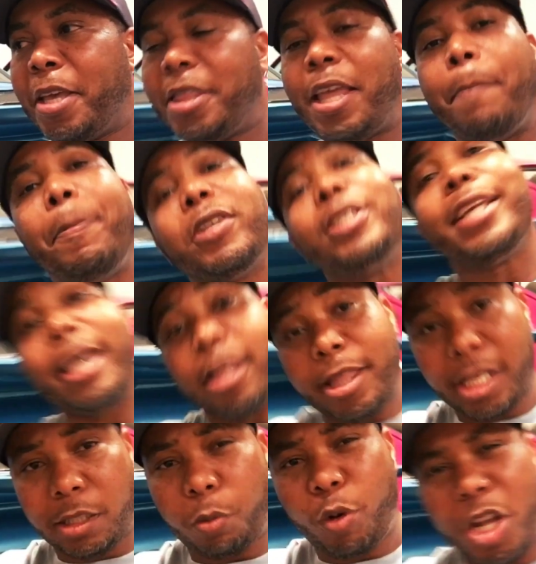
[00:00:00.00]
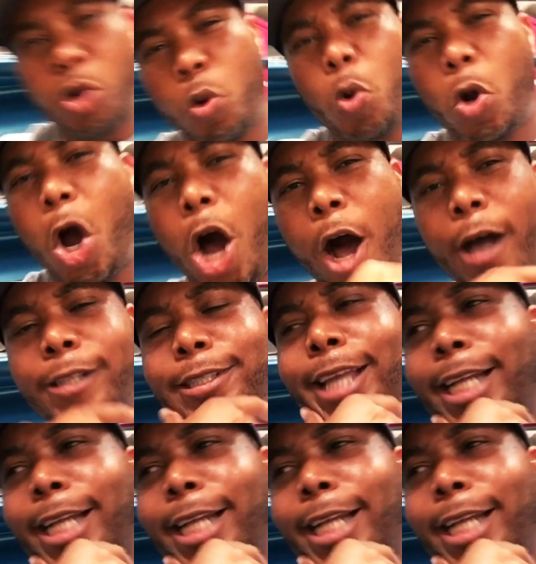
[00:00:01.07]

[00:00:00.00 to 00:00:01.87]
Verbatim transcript: they put together these really cool cars